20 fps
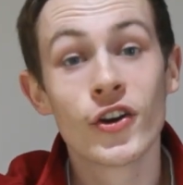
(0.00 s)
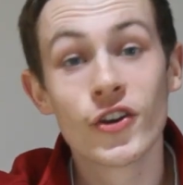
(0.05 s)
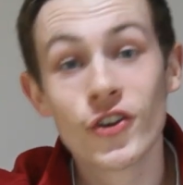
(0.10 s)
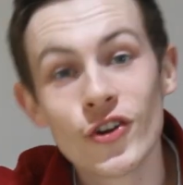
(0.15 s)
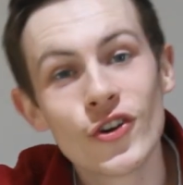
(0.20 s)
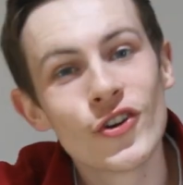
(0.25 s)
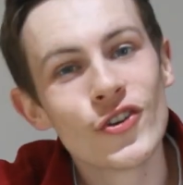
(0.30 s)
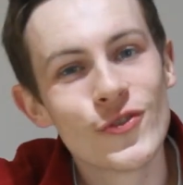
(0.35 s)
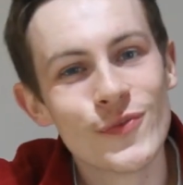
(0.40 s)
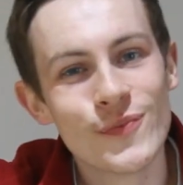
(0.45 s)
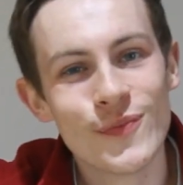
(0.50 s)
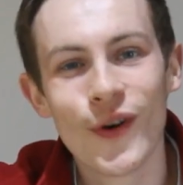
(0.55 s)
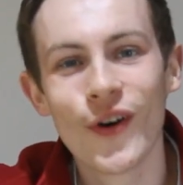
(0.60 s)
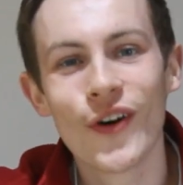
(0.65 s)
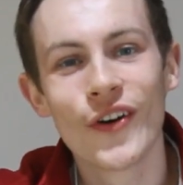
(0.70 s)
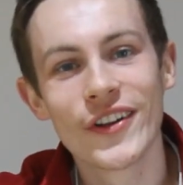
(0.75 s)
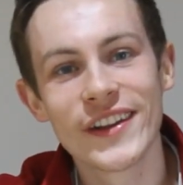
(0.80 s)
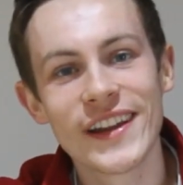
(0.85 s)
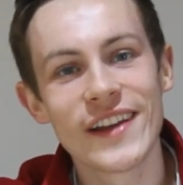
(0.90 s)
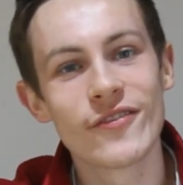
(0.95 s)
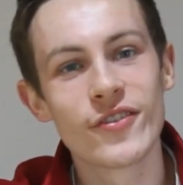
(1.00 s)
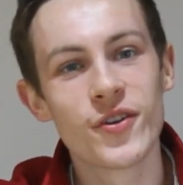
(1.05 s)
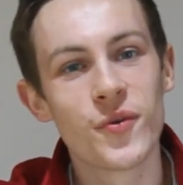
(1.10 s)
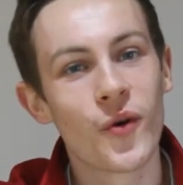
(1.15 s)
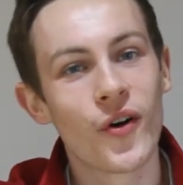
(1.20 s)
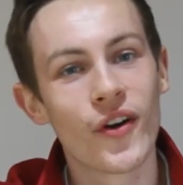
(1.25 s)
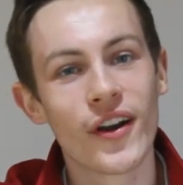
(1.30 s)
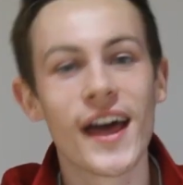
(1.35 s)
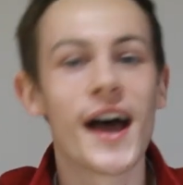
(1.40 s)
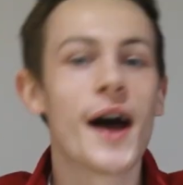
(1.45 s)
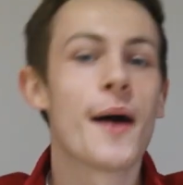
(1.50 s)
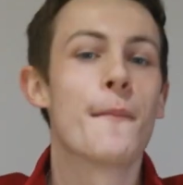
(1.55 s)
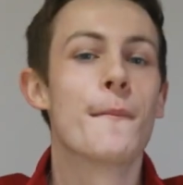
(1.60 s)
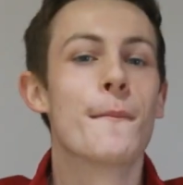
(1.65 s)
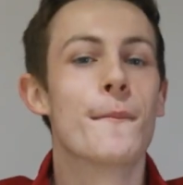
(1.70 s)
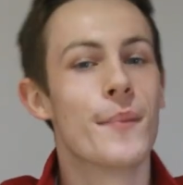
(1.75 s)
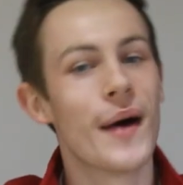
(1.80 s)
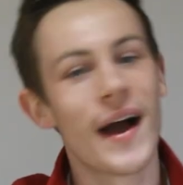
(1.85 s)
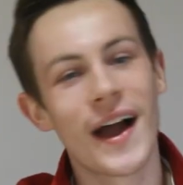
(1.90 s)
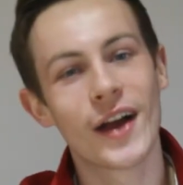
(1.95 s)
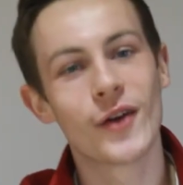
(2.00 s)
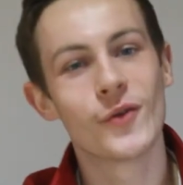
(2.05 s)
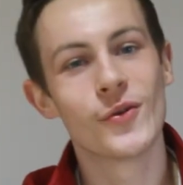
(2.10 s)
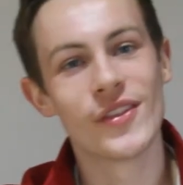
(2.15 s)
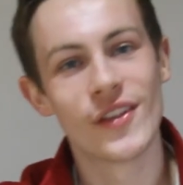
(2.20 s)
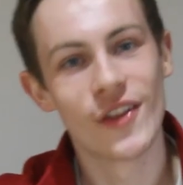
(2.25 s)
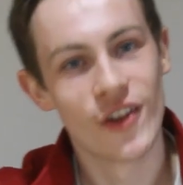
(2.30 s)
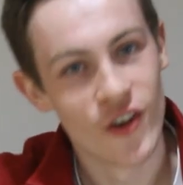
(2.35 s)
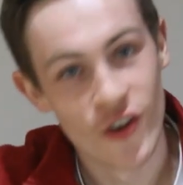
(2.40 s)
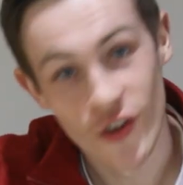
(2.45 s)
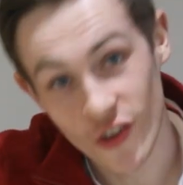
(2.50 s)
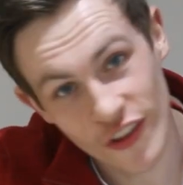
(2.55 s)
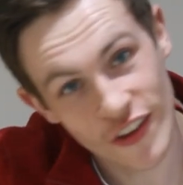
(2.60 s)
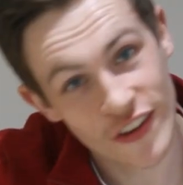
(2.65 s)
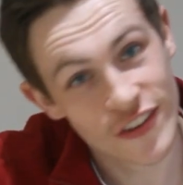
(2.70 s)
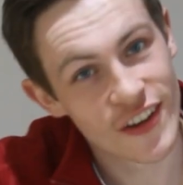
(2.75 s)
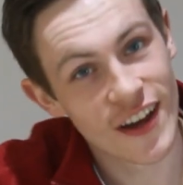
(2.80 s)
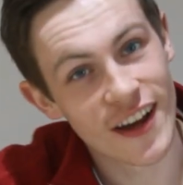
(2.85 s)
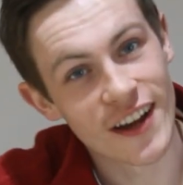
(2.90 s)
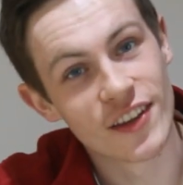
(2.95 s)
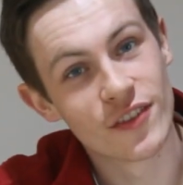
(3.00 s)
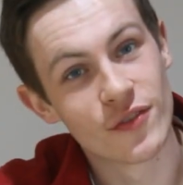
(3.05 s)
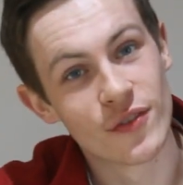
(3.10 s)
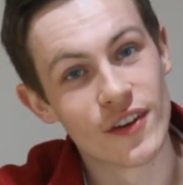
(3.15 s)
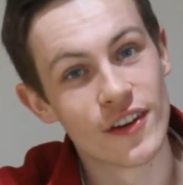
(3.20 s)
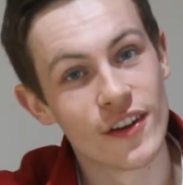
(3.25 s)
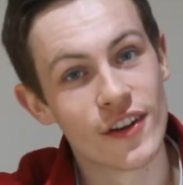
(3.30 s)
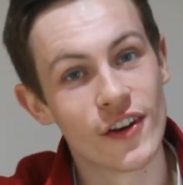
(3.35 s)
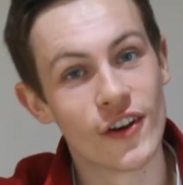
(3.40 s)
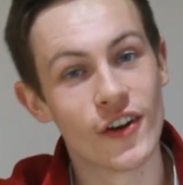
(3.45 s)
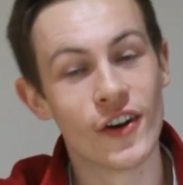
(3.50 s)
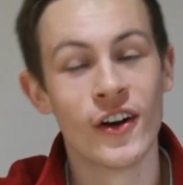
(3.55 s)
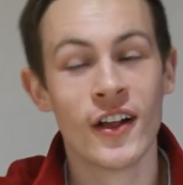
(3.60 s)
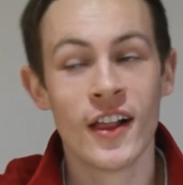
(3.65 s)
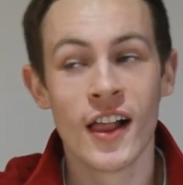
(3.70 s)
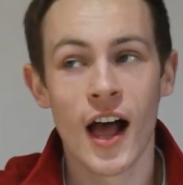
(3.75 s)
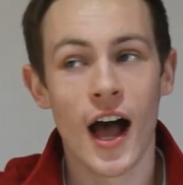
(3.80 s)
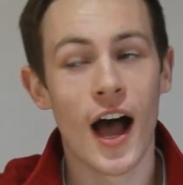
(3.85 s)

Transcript: Good morning everyone, I'm back with another science video.